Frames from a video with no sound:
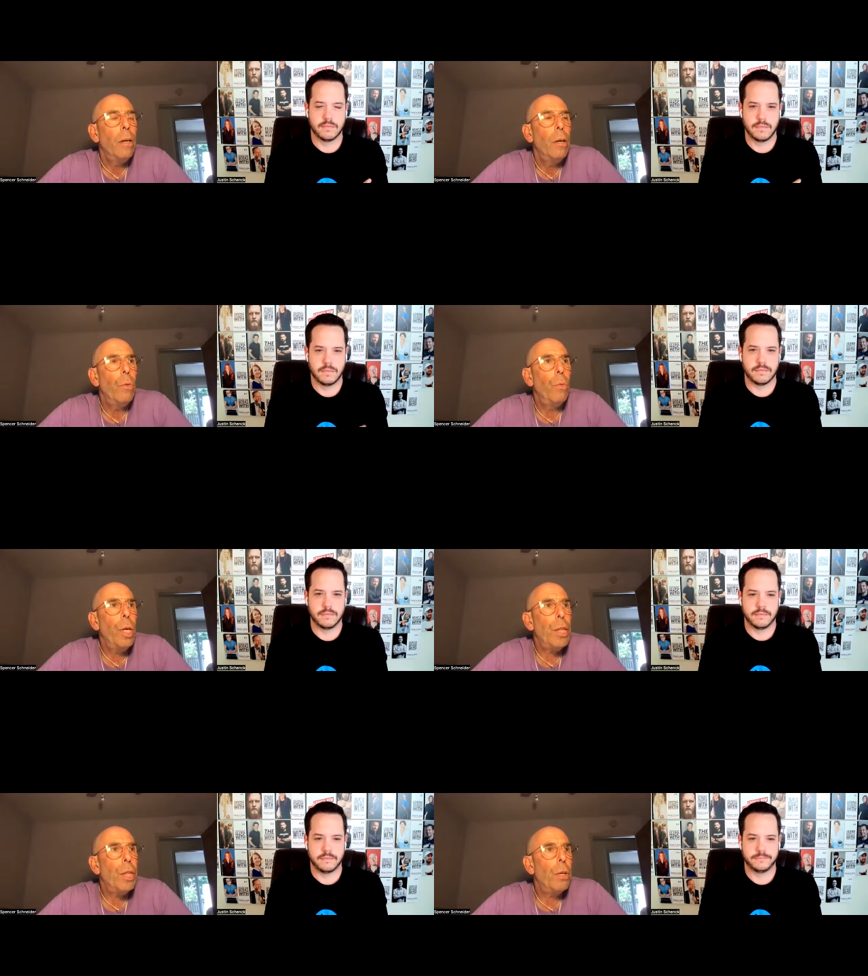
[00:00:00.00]

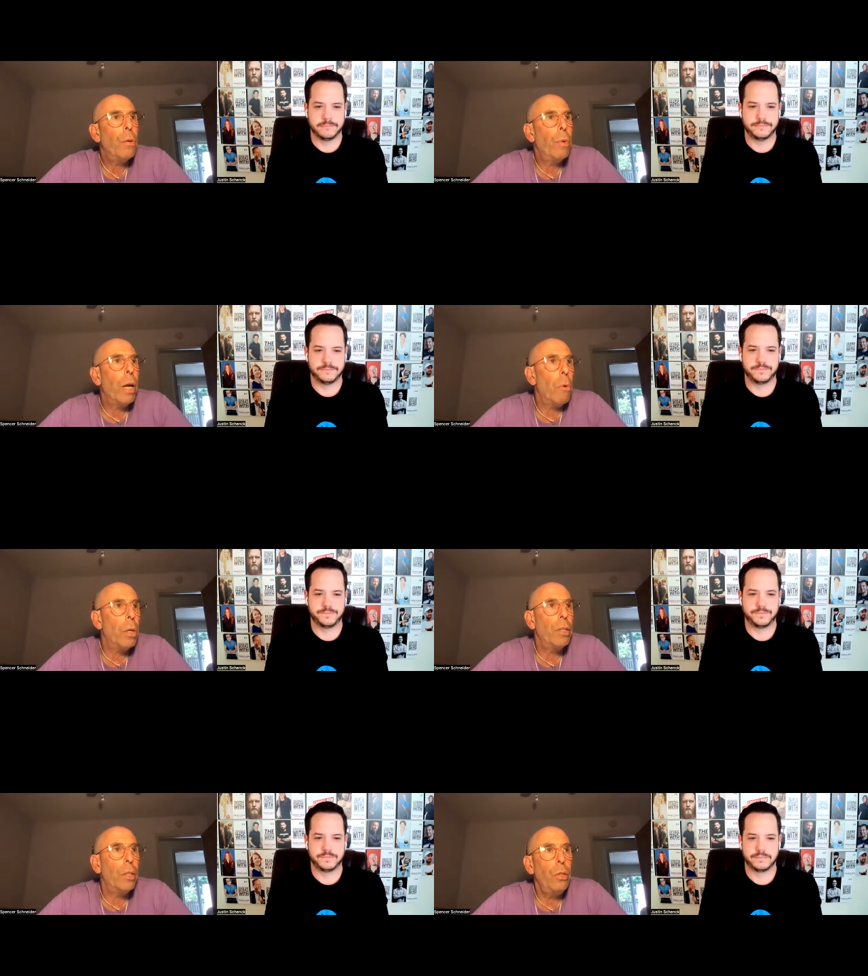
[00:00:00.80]
Speaker 1: with what I
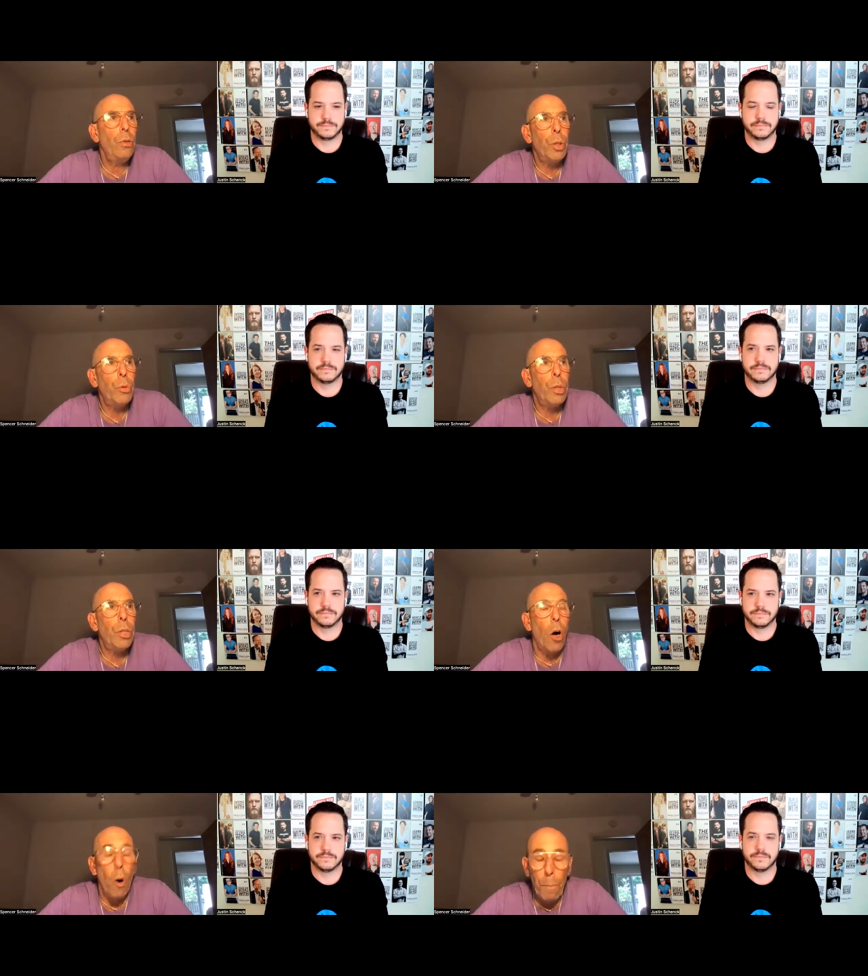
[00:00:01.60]
wanted to do, which was
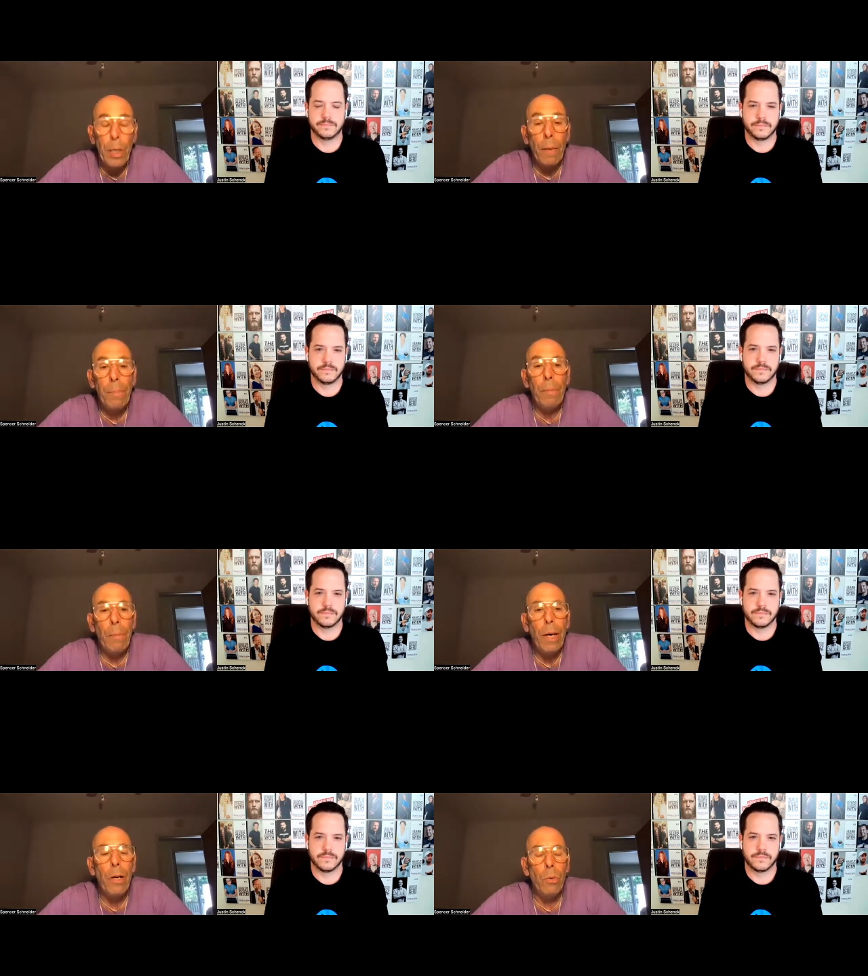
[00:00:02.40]
to open up
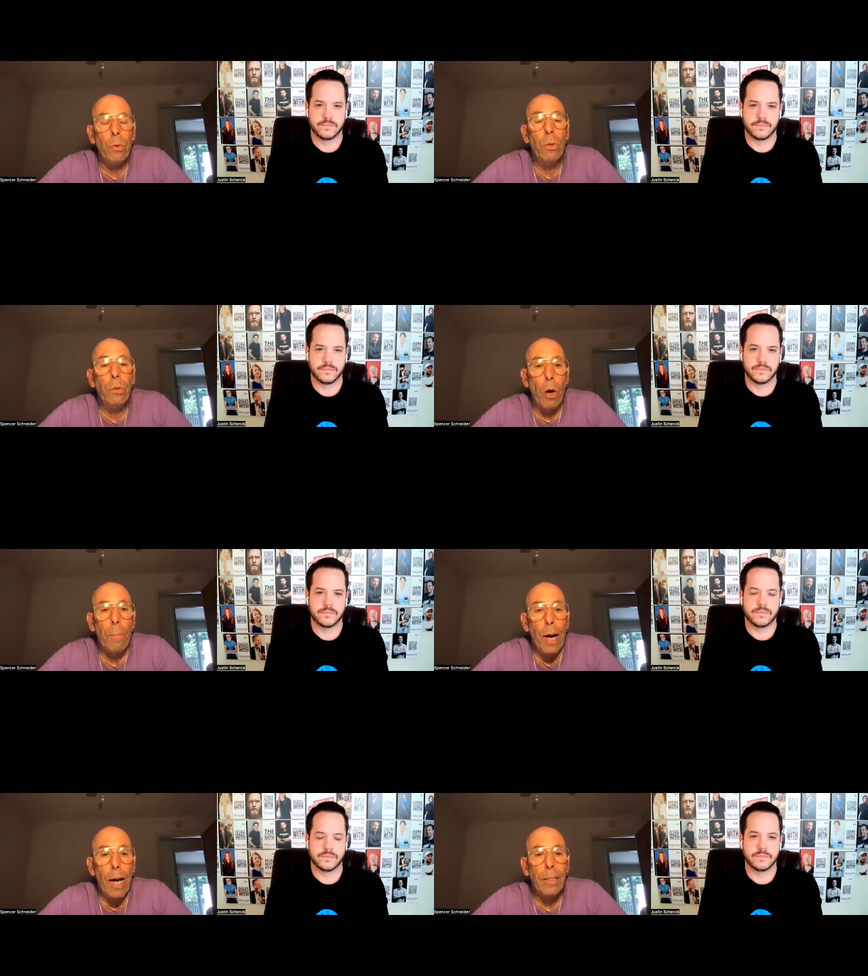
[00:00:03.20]
my own law
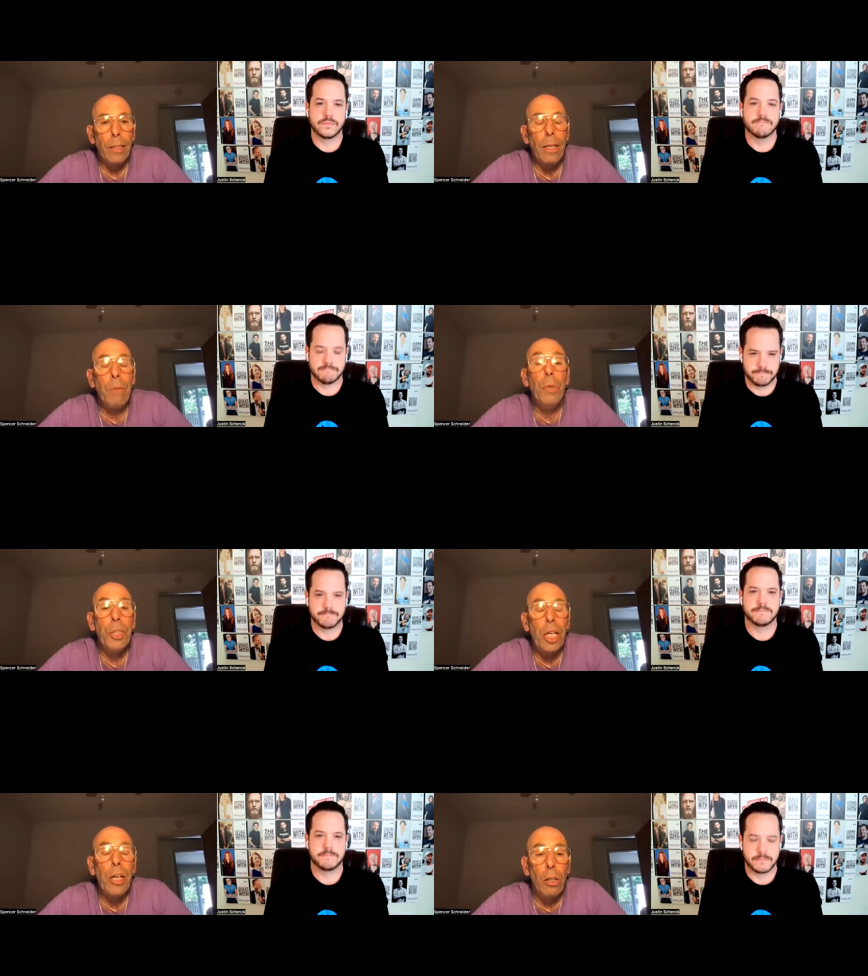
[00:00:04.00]
practice, and
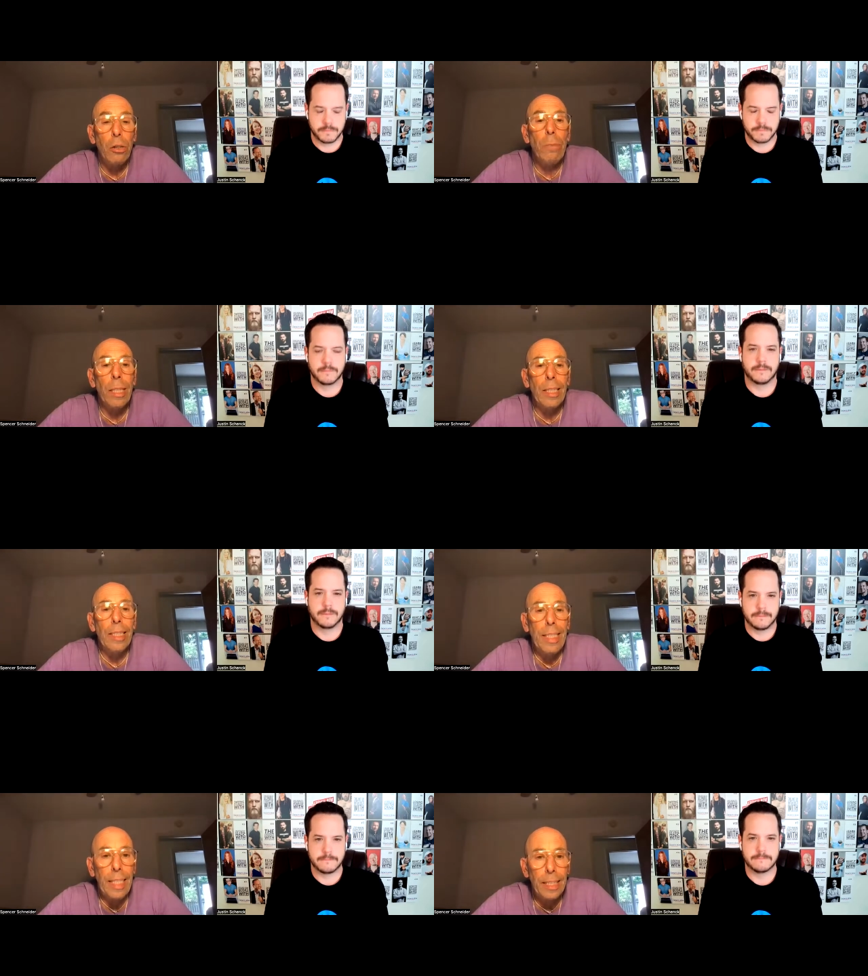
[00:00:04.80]
which I ultimately
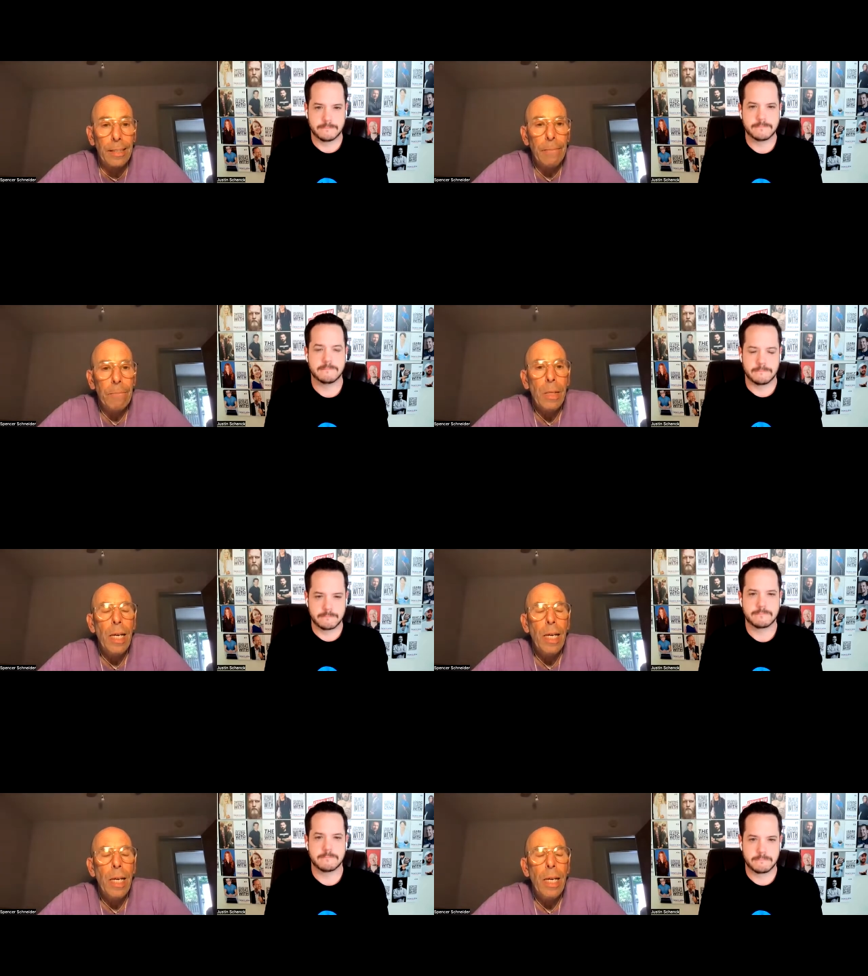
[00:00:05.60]
did.
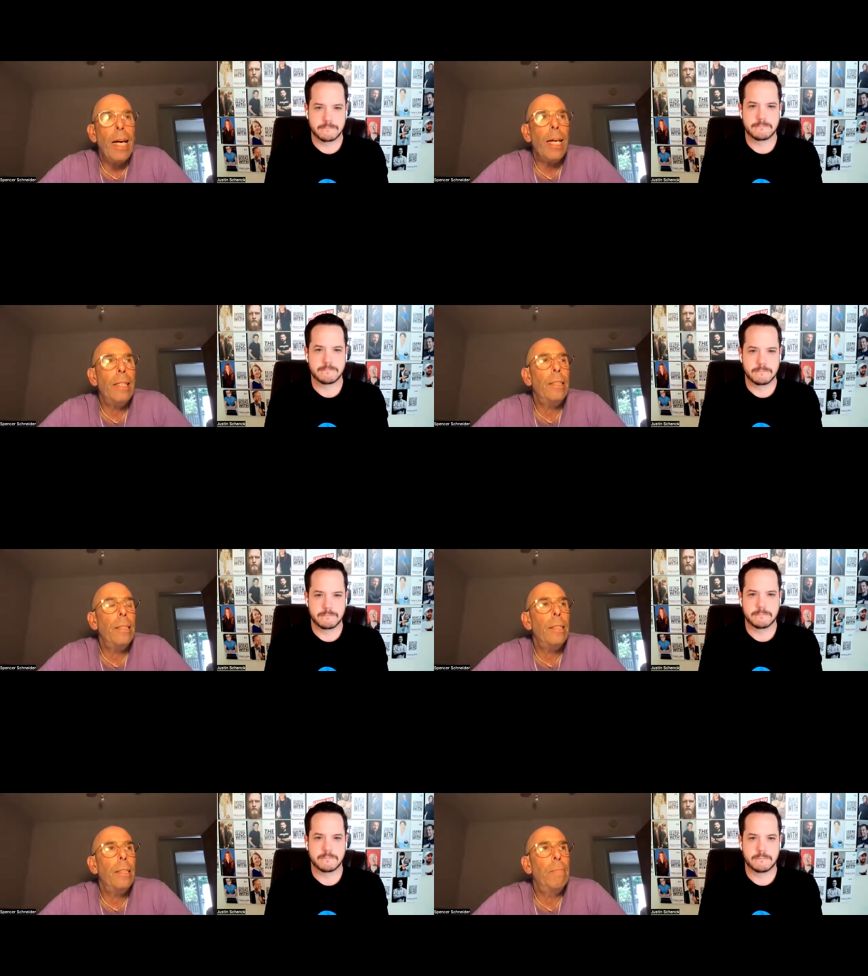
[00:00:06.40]
And
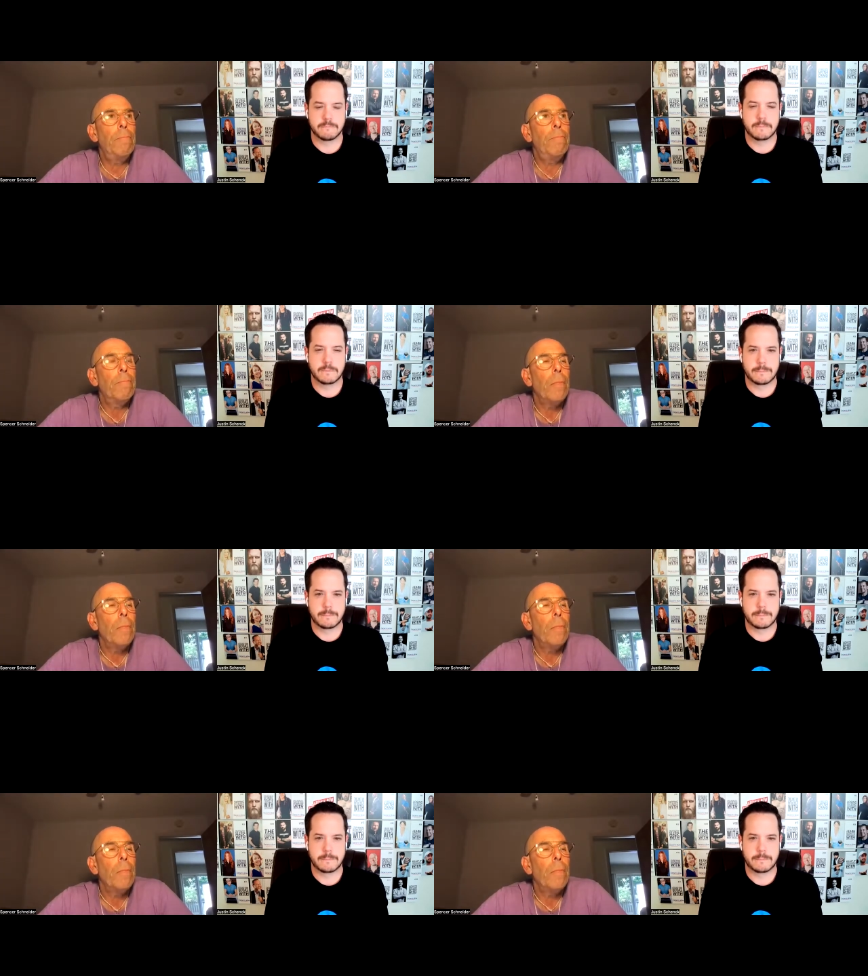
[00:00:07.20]
um,